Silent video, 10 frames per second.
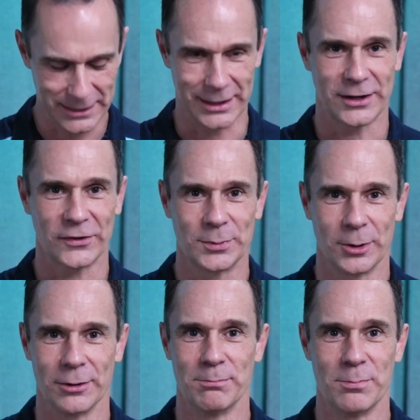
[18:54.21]

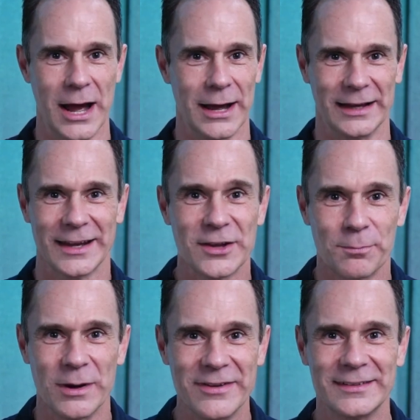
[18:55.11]
customer executive
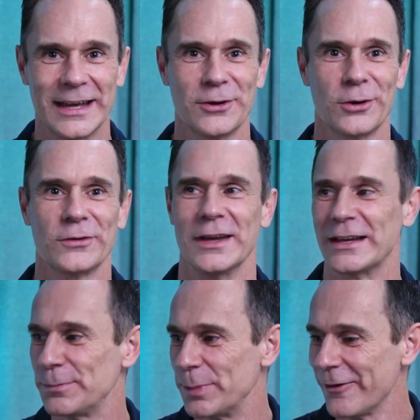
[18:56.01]
briefing centers,
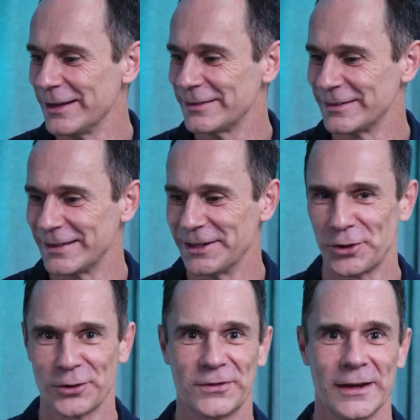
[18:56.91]
experience
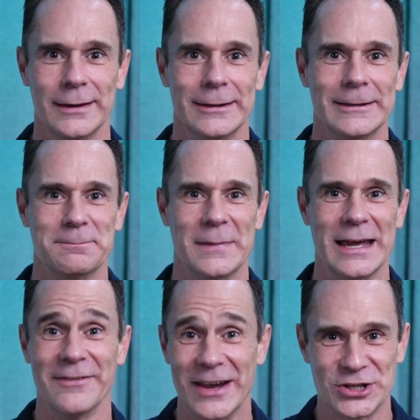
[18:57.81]
centers,
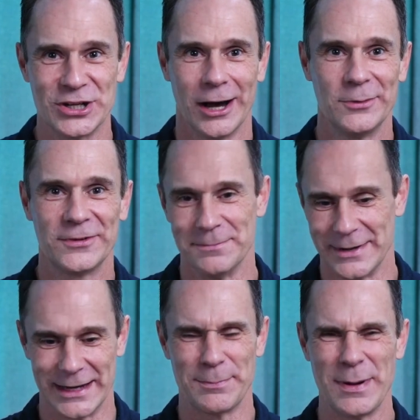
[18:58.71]
innovation hubs.
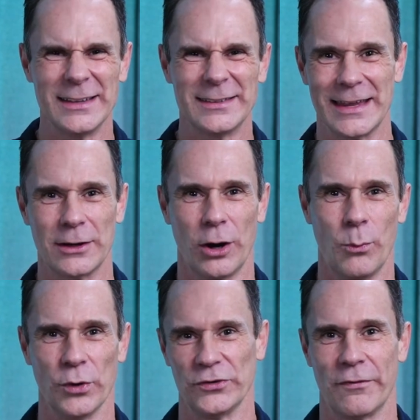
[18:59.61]
It depends, I think, on
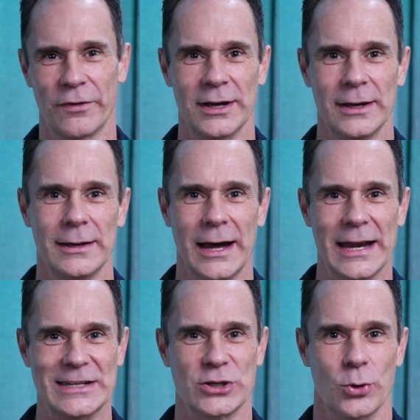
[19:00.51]
what's offered
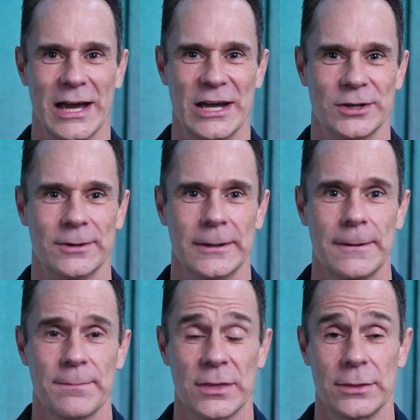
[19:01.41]
at each location.
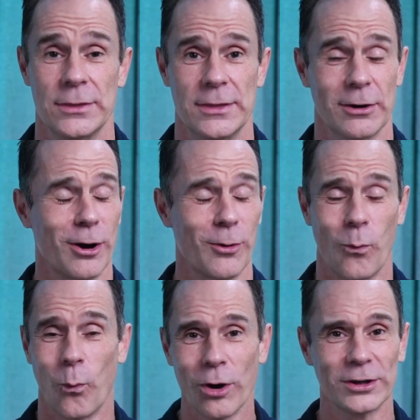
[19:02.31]
There are
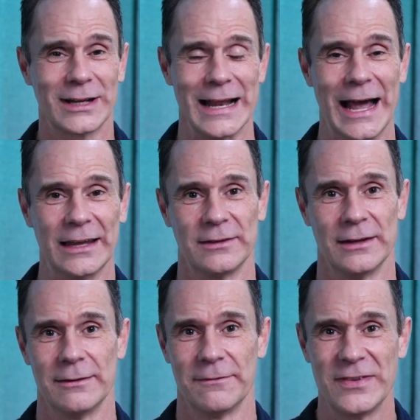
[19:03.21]
world-class
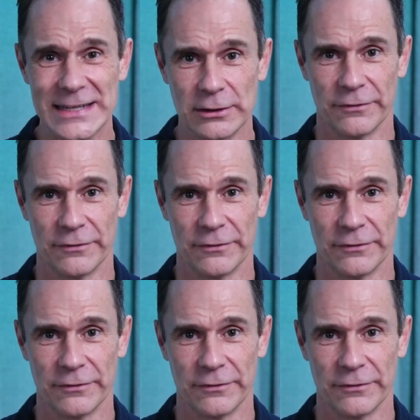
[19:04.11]
physical